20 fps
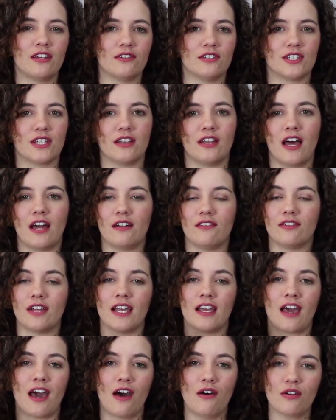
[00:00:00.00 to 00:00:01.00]
There was a lot of
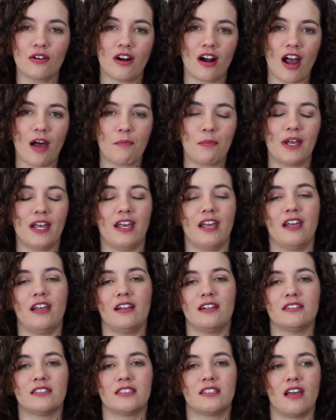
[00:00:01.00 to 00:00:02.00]
like
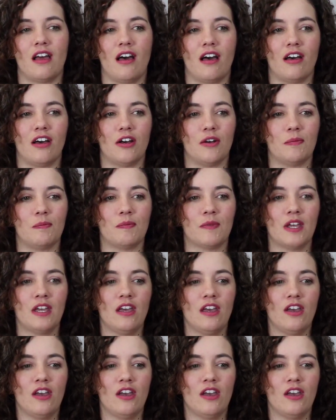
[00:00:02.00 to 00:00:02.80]
outcroppings, um,